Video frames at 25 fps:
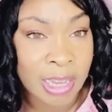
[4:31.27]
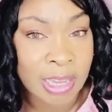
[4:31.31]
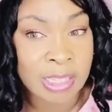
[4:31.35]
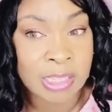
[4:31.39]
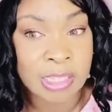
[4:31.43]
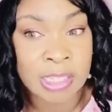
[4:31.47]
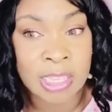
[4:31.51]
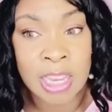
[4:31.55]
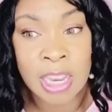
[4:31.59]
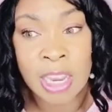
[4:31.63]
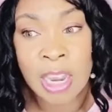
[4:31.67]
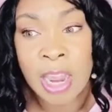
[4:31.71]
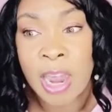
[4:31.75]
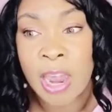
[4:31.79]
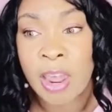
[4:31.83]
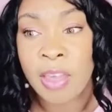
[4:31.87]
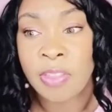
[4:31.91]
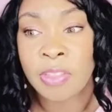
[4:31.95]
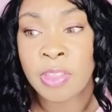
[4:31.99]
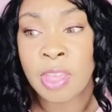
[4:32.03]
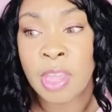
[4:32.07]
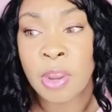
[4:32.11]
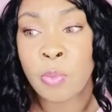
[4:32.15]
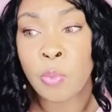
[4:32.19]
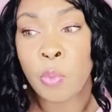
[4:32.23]
and see
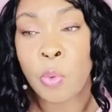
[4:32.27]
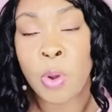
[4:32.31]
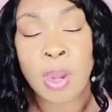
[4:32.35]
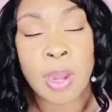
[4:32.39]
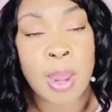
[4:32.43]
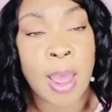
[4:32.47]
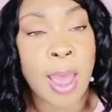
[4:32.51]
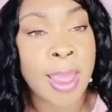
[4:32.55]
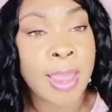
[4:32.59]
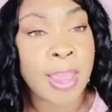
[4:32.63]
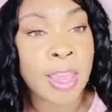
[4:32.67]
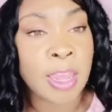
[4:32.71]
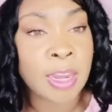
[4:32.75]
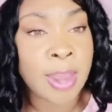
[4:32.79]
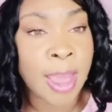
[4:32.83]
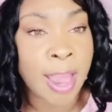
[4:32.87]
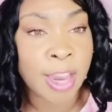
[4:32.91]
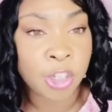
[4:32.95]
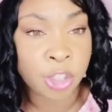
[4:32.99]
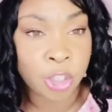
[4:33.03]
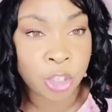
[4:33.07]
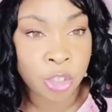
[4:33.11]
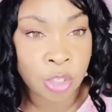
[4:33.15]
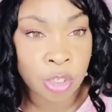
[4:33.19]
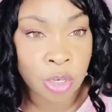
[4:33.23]
then what I could
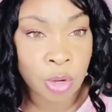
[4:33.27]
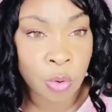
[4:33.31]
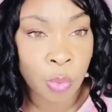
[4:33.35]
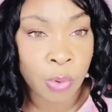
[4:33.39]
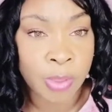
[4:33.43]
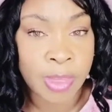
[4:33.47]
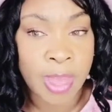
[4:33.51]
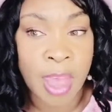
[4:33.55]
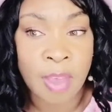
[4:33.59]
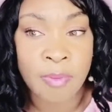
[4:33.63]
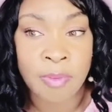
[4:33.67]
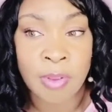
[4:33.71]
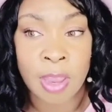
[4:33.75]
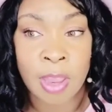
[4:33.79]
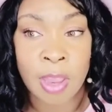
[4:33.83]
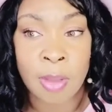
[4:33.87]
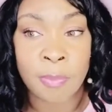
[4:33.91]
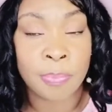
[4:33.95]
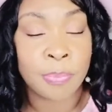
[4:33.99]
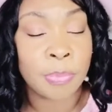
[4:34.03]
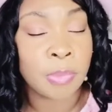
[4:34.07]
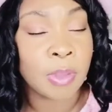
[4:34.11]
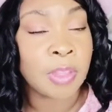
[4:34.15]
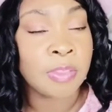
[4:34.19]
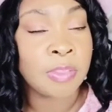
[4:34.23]
actually do with having
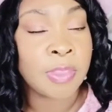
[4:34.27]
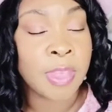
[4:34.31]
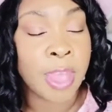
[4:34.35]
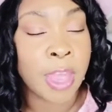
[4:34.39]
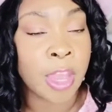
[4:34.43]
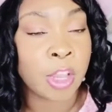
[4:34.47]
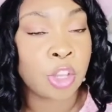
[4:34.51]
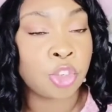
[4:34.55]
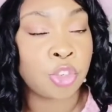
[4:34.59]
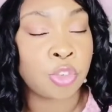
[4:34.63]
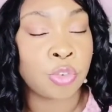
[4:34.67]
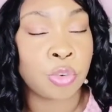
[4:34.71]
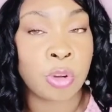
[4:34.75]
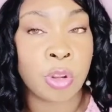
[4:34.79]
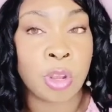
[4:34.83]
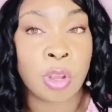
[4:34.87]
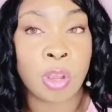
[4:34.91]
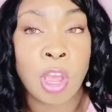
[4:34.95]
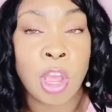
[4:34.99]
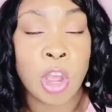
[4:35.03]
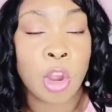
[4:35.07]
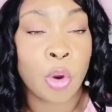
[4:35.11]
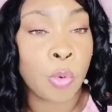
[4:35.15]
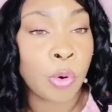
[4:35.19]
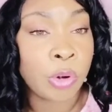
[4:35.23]
the extra
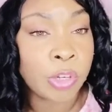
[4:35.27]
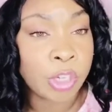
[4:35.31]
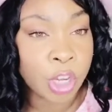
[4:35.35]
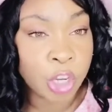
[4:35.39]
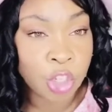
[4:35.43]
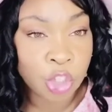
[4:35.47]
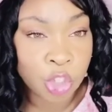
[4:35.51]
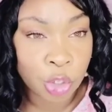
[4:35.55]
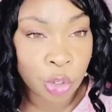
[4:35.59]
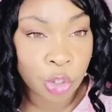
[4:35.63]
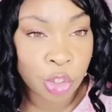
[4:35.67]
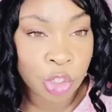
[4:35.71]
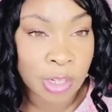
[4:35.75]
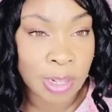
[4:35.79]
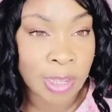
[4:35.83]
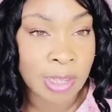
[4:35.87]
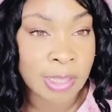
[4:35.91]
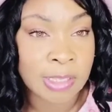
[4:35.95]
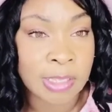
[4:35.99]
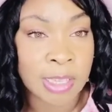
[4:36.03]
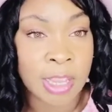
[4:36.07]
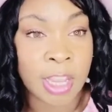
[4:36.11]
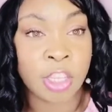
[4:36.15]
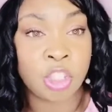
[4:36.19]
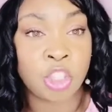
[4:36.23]
credential, shall I
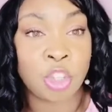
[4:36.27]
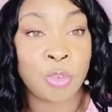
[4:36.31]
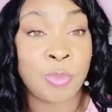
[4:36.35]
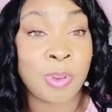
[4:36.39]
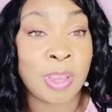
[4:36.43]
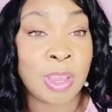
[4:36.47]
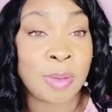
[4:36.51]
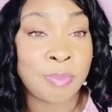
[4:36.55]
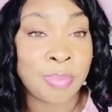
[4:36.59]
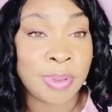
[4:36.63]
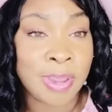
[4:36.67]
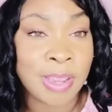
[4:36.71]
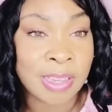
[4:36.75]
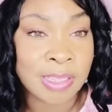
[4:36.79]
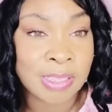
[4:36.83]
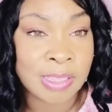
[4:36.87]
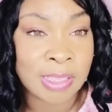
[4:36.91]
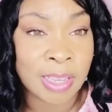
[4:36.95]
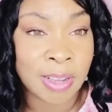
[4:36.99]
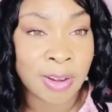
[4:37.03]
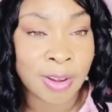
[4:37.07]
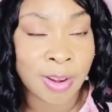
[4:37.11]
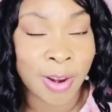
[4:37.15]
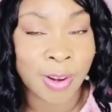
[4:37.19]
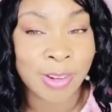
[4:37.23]
say, to be a
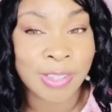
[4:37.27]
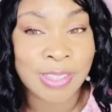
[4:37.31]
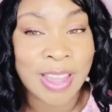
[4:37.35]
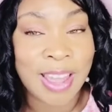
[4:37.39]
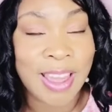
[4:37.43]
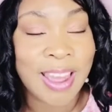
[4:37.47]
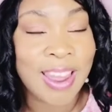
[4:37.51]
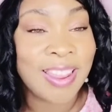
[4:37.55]
BSN nurse.